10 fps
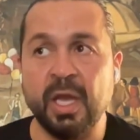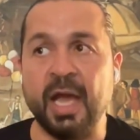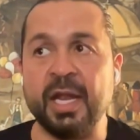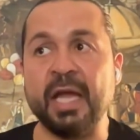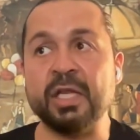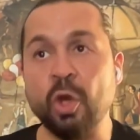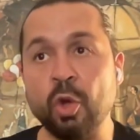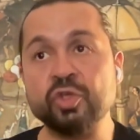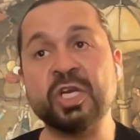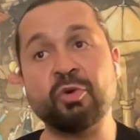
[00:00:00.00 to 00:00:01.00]
and I
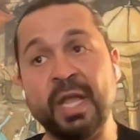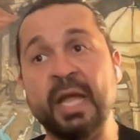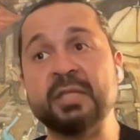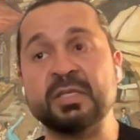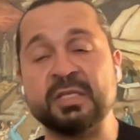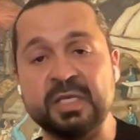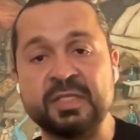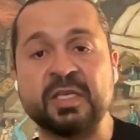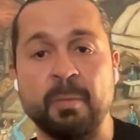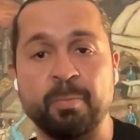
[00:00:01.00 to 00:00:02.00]
don't create this
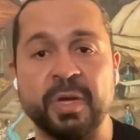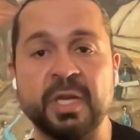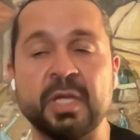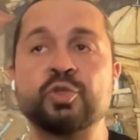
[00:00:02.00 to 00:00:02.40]
company